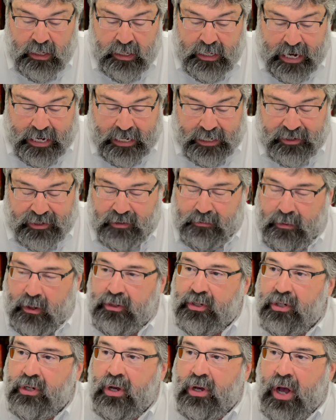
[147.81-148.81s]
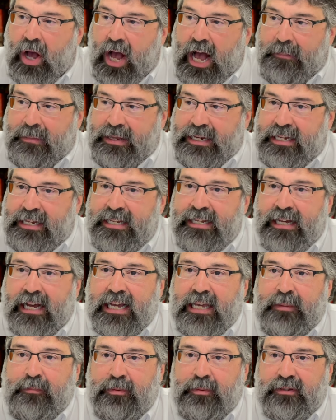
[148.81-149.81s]
And it's the most common
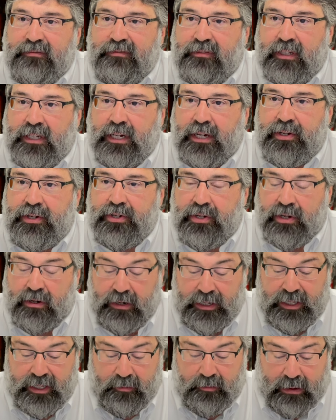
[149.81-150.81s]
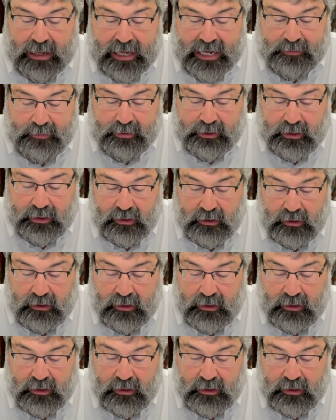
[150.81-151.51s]
type of literature in the Bible.